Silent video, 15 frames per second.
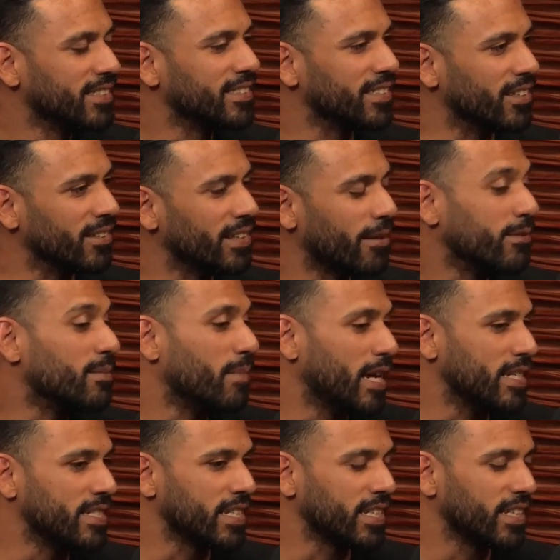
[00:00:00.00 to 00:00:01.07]
So that was
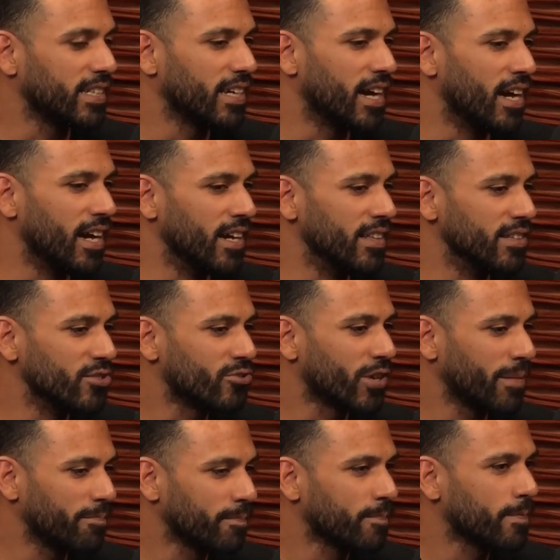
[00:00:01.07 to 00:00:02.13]
amazing. The
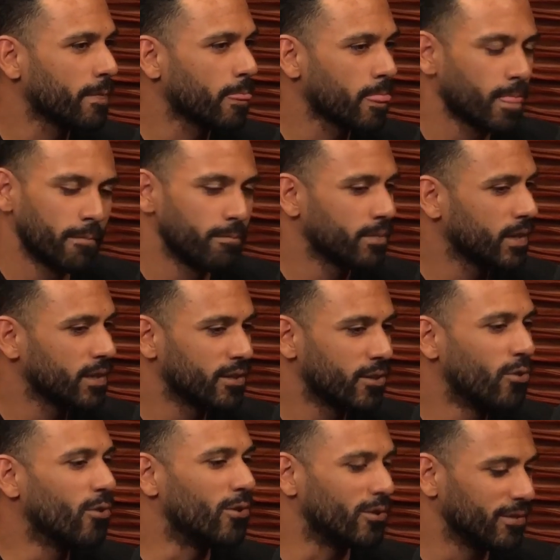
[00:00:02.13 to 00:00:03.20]
Strip,
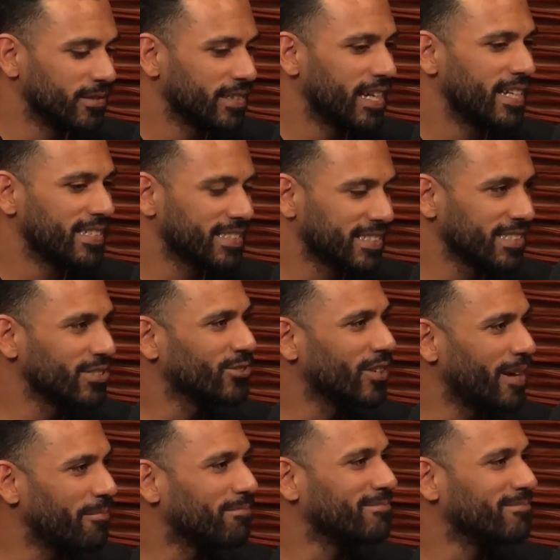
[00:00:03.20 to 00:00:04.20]
cool. That's the Strip.